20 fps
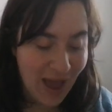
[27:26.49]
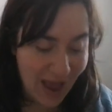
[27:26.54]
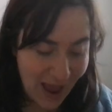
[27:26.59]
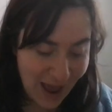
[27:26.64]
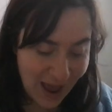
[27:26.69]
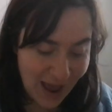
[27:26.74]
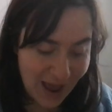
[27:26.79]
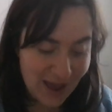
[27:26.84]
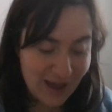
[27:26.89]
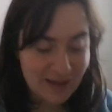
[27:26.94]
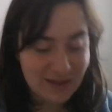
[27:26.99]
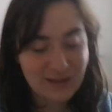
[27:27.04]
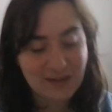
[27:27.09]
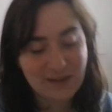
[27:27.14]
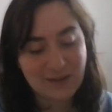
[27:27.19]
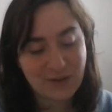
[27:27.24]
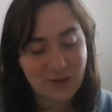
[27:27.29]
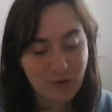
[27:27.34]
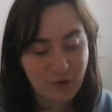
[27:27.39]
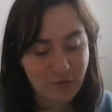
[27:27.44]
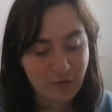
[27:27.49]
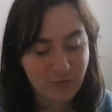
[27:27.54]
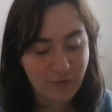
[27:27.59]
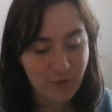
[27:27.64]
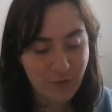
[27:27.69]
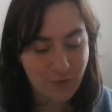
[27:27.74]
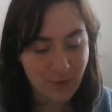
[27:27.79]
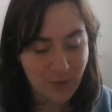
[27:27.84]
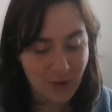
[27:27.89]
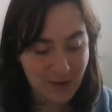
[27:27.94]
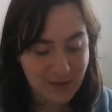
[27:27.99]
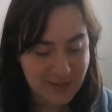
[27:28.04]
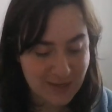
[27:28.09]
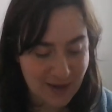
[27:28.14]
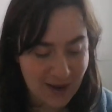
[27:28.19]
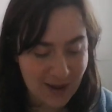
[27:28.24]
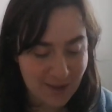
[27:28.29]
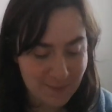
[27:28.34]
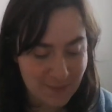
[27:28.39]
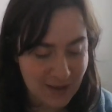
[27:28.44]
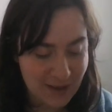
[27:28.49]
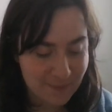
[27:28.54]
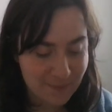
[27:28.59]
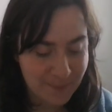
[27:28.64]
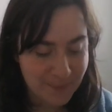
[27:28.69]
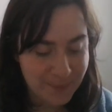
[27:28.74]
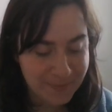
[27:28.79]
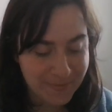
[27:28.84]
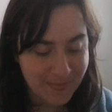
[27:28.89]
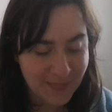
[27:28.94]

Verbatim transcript: Ah! Khufu grunted at me.